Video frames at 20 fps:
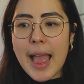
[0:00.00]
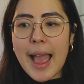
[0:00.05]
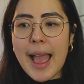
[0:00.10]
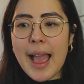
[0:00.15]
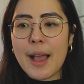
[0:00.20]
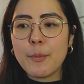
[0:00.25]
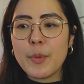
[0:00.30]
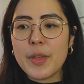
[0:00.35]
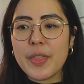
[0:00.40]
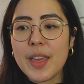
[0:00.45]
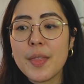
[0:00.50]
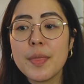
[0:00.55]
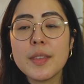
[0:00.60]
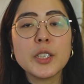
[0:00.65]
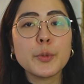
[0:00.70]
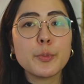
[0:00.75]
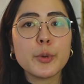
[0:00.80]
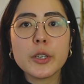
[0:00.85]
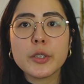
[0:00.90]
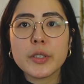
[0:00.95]
And within
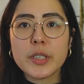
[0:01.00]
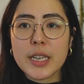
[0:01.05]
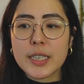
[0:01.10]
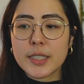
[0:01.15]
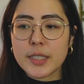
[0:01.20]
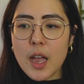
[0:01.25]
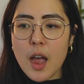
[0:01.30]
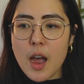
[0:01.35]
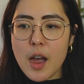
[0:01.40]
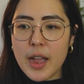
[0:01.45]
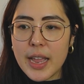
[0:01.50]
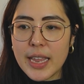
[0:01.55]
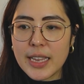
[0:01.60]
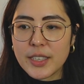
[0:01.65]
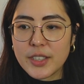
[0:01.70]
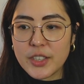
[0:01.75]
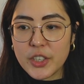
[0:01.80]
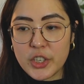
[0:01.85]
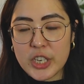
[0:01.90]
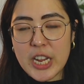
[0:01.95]
this process, I
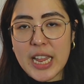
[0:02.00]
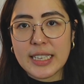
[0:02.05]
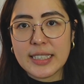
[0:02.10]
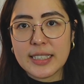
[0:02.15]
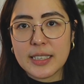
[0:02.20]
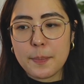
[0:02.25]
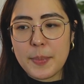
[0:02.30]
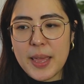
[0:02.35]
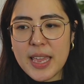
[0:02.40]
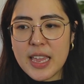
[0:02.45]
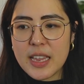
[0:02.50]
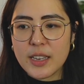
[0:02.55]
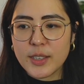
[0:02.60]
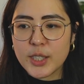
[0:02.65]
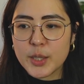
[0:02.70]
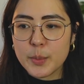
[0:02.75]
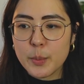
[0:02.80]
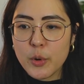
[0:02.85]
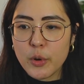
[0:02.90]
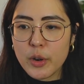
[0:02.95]
suggest picking
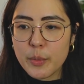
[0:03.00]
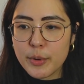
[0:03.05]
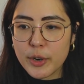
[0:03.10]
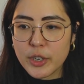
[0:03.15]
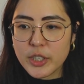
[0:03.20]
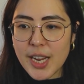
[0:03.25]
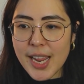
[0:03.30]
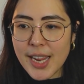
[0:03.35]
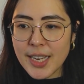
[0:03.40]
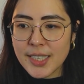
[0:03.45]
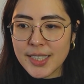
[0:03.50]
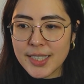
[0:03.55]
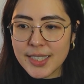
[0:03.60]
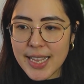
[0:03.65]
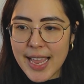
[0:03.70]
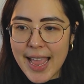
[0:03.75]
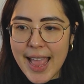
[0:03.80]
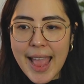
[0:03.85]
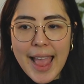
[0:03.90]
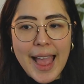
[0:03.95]
smaller projects
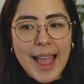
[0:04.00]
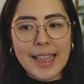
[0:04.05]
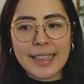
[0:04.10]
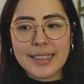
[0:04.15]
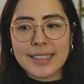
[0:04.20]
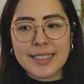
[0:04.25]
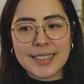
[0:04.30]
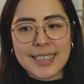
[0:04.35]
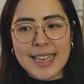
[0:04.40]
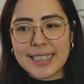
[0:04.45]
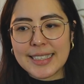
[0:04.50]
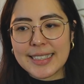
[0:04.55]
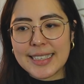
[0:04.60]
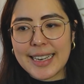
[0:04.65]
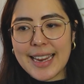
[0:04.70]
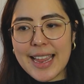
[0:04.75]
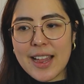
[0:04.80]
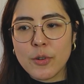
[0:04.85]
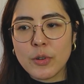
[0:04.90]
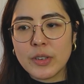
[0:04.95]
and
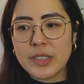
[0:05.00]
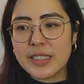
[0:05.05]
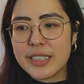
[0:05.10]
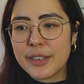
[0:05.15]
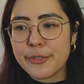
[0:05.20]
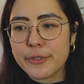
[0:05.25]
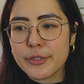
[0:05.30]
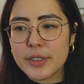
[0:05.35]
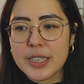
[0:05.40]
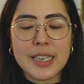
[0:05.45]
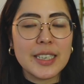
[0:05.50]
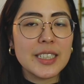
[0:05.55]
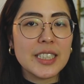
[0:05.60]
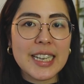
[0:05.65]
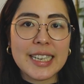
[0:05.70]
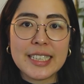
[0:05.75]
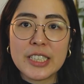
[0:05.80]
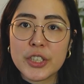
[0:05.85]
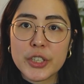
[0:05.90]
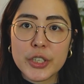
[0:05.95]
testing out different
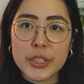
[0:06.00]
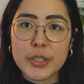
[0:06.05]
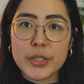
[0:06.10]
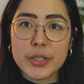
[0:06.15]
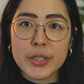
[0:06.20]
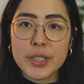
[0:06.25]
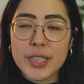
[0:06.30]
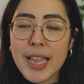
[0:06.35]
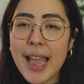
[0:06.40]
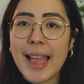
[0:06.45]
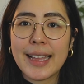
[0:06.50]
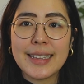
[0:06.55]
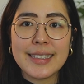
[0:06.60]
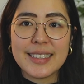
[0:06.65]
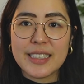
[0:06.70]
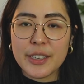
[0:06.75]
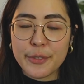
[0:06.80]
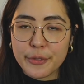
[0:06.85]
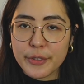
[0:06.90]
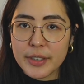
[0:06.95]
tensions
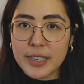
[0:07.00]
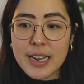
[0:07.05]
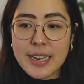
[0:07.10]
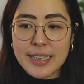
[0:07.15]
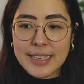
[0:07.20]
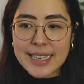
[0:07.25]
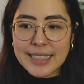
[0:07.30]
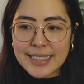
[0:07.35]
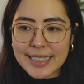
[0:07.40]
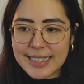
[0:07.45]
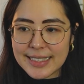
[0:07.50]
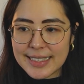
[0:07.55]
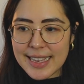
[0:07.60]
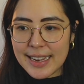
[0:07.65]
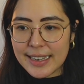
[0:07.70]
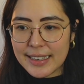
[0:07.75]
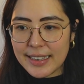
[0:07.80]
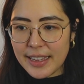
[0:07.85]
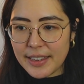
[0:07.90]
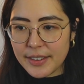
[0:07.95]
and different knitting
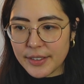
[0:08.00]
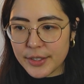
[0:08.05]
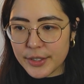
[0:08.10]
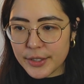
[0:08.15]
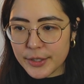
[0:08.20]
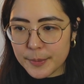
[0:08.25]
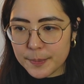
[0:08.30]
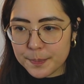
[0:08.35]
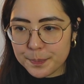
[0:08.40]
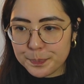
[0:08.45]
techniques.